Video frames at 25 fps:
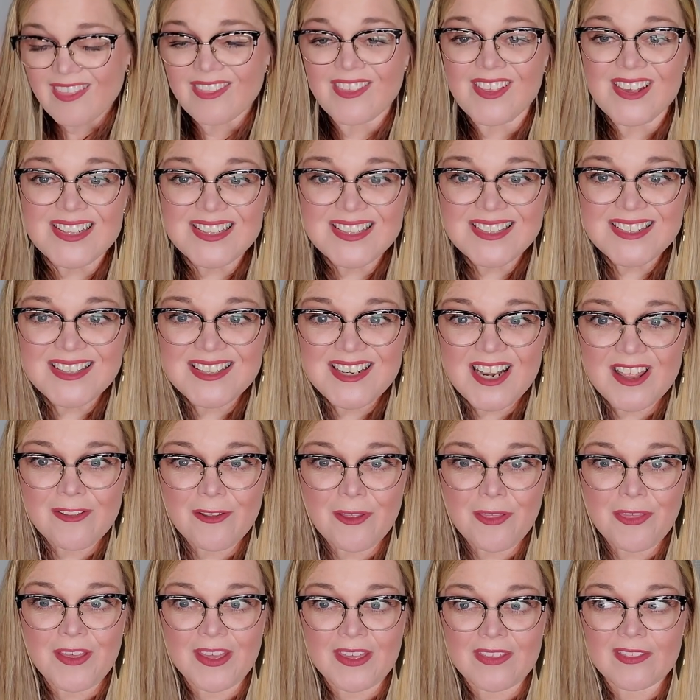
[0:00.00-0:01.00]
This is
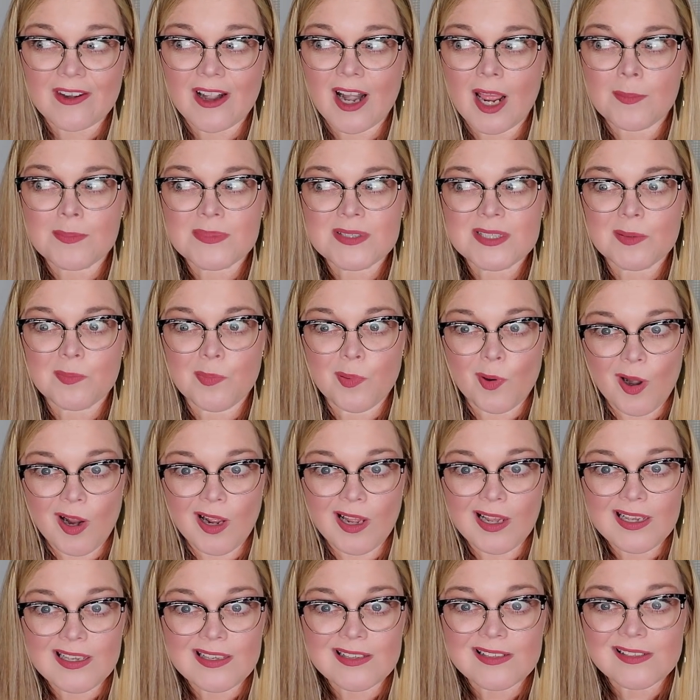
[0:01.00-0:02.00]
another thing that I'm
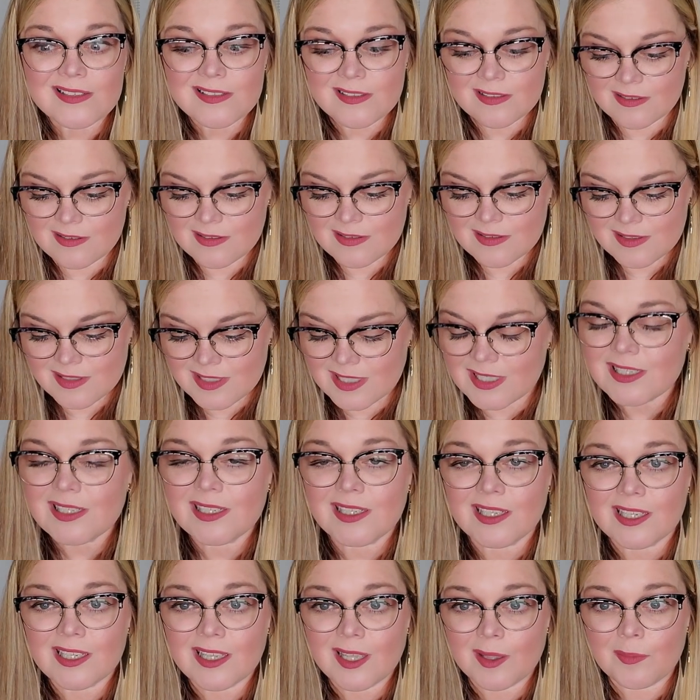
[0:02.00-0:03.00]
surprised
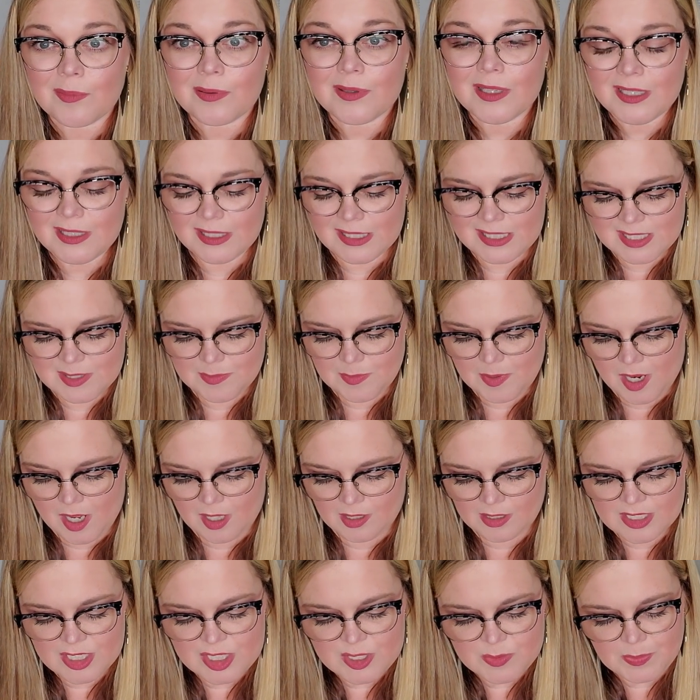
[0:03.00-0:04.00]
didn't get completely
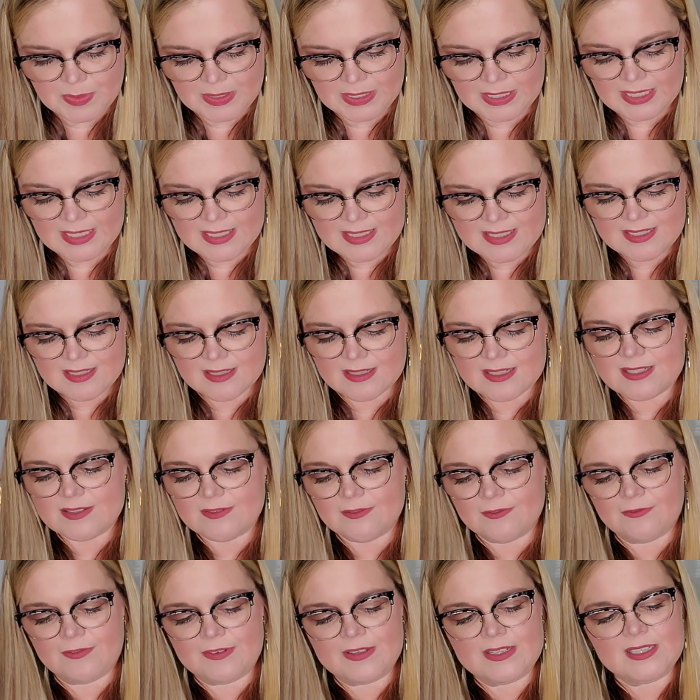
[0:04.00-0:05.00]
demolished, but it's this
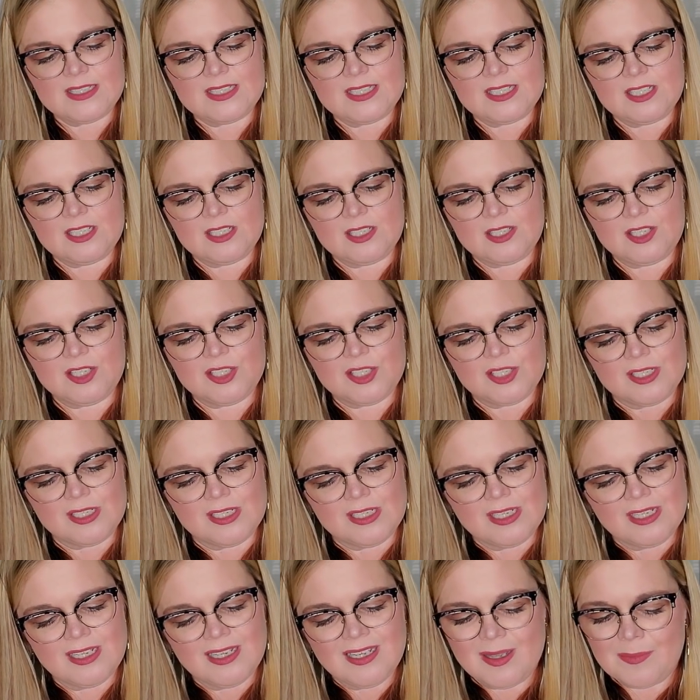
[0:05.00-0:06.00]
vintage,
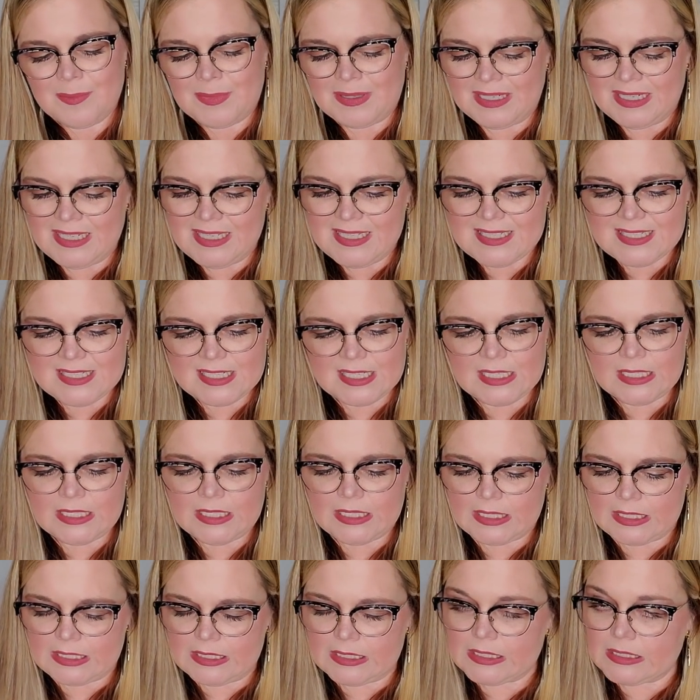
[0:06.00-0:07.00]
I mean, it's in
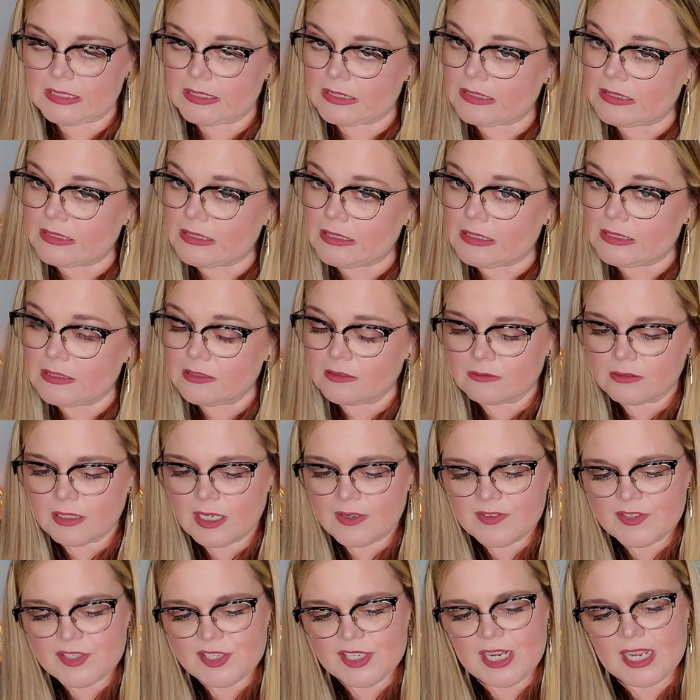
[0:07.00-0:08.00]
a little
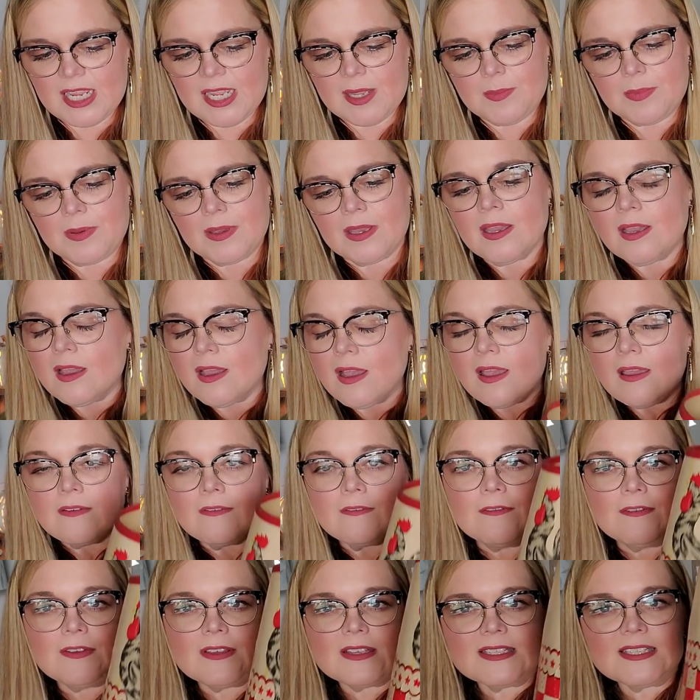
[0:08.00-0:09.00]
rough shape,
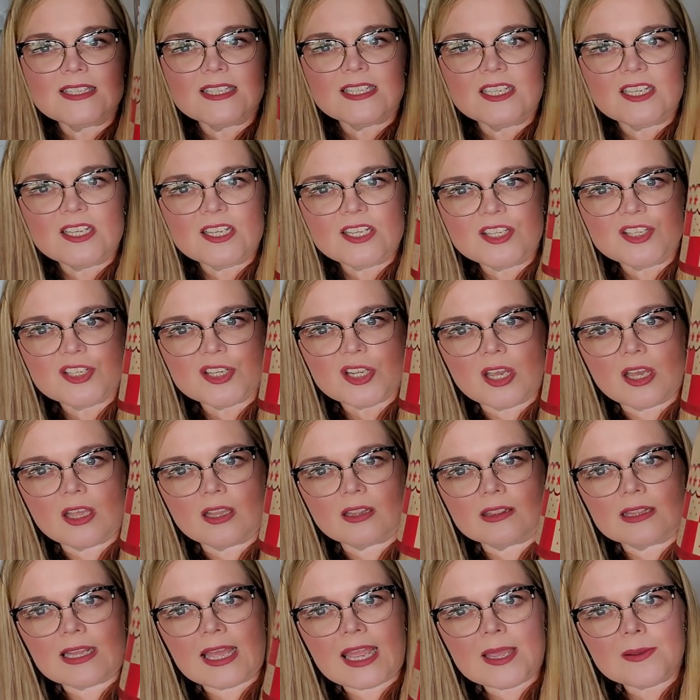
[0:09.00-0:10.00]
vintage
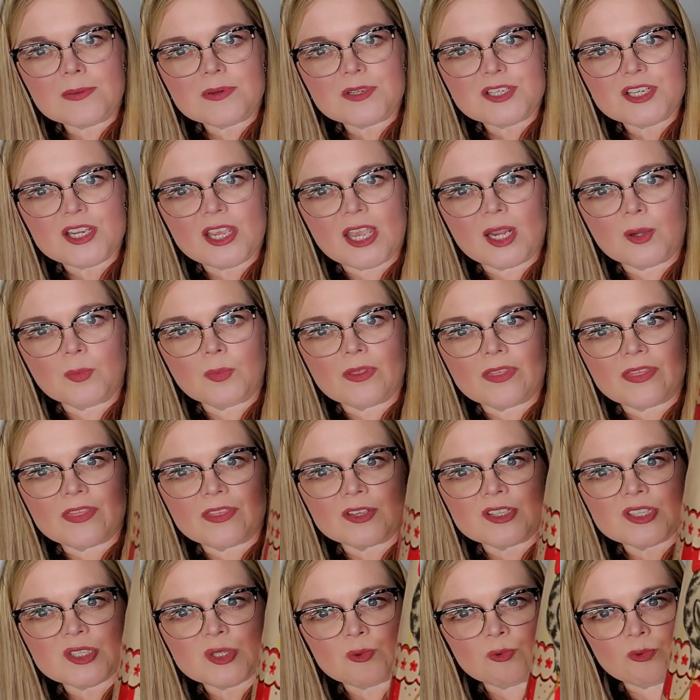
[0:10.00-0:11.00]
lampshade with
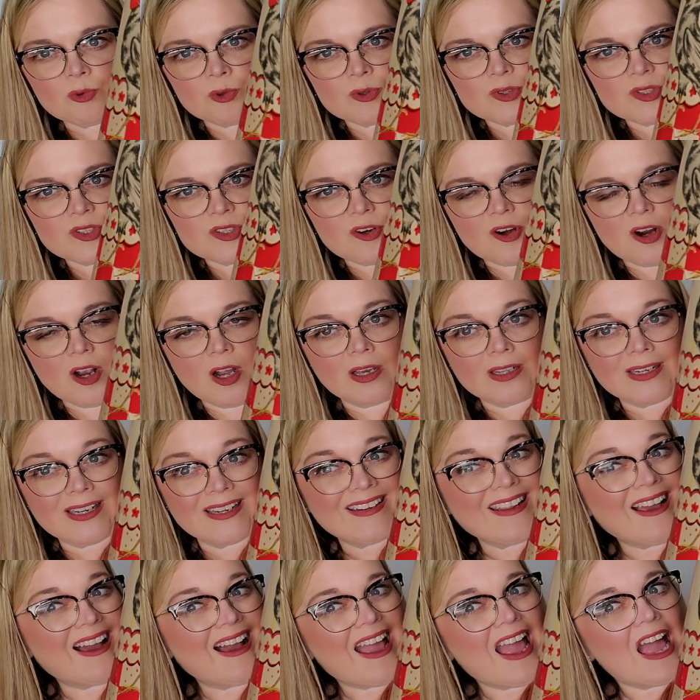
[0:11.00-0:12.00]
this rooster on
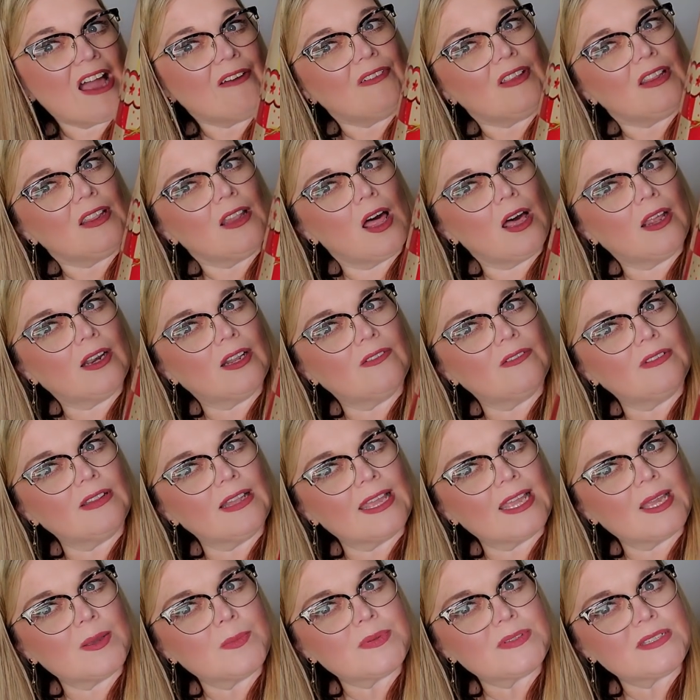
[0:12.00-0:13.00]
it. Now I have a lot of
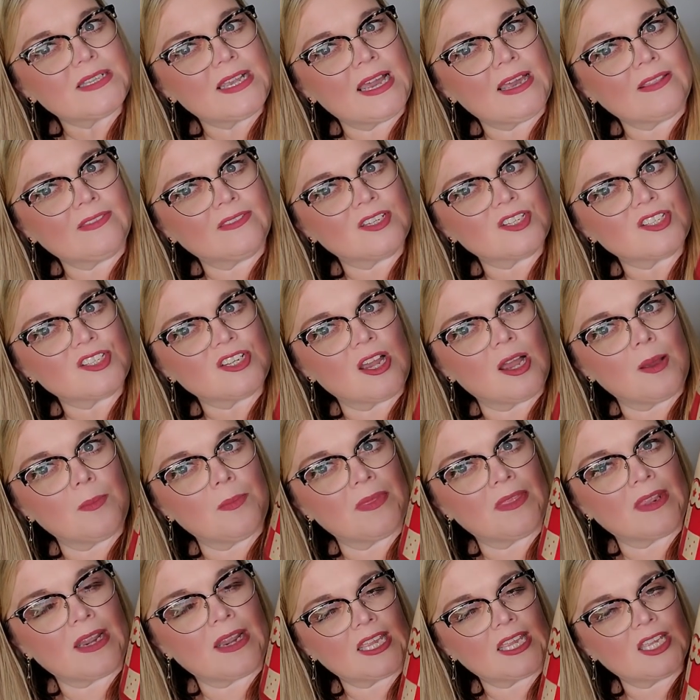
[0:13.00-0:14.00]
lamps at the
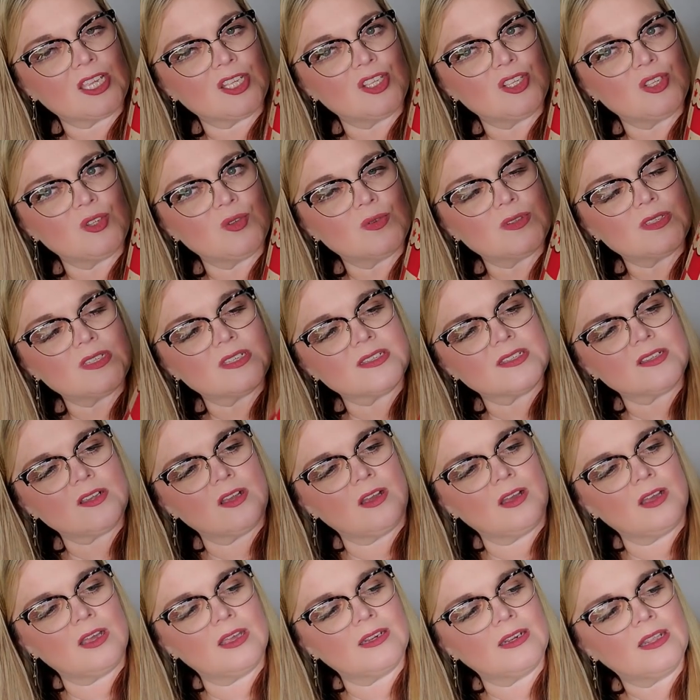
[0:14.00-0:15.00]
shop can use this
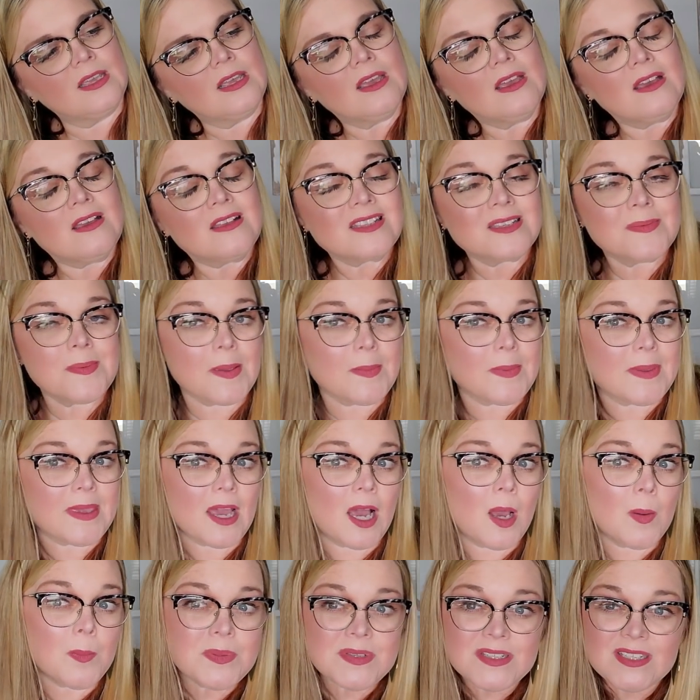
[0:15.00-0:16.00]
on to maybe
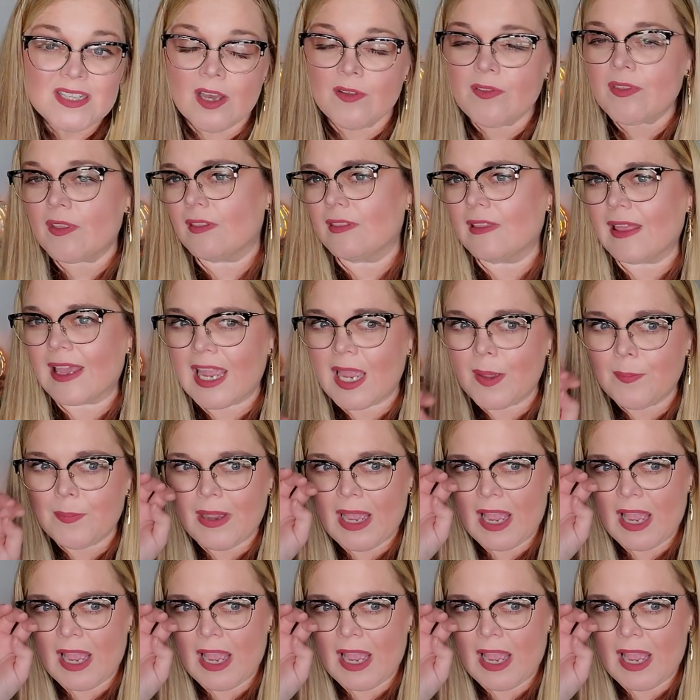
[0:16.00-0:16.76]
upsell the lamp.